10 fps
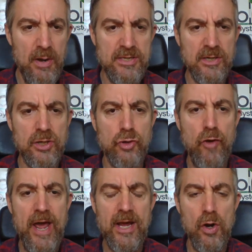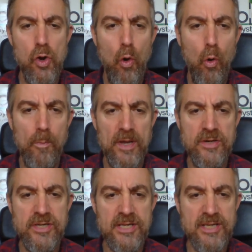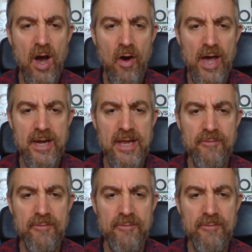It's a Greg Norman design